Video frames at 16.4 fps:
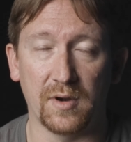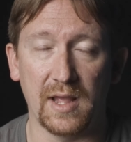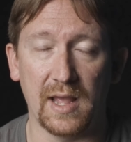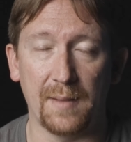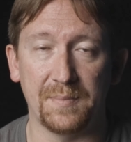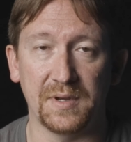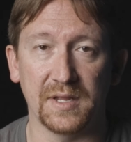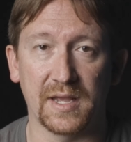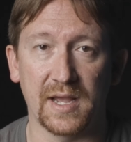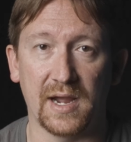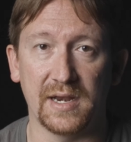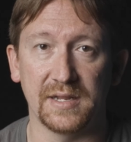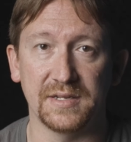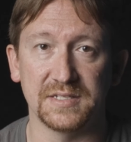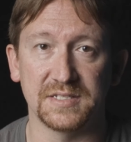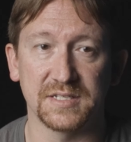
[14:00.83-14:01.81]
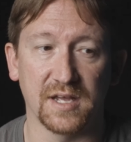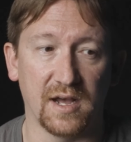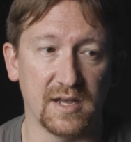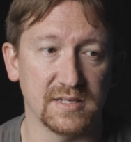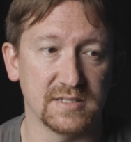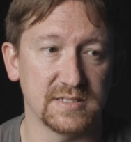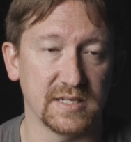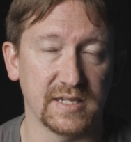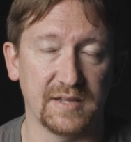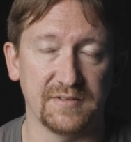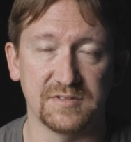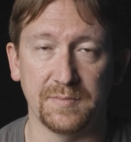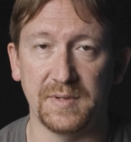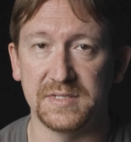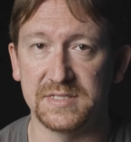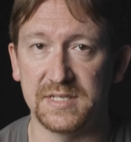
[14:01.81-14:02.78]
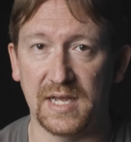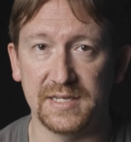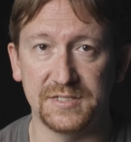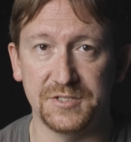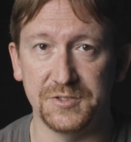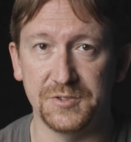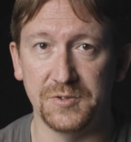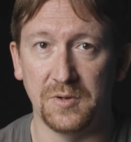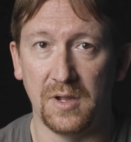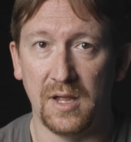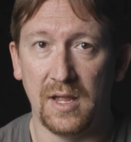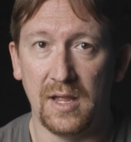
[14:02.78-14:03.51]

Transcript: than happy to kind of discuss and give some insight to.